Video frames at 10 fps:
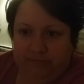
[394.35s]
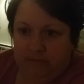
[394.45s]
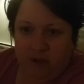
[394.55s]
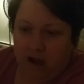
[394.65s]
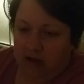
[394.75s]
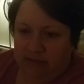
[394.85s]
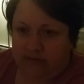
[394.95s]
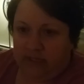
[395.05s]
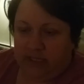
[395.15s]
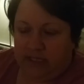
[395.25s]
not
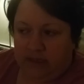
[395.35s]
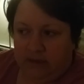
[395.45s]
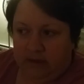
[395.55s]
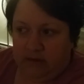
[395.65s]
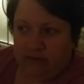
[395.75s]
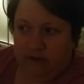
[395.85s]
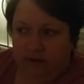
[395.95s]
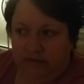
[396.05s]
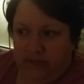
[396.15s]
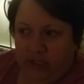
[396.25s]
feeling
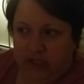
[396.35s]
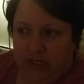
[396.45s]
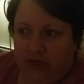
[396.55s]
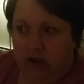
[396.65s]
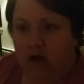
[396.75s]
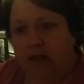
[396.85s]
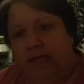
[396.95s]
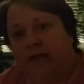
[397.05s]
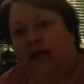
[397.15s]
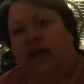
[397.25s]
good at all,
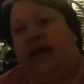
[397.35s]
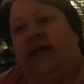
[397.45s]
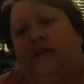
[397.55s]
and I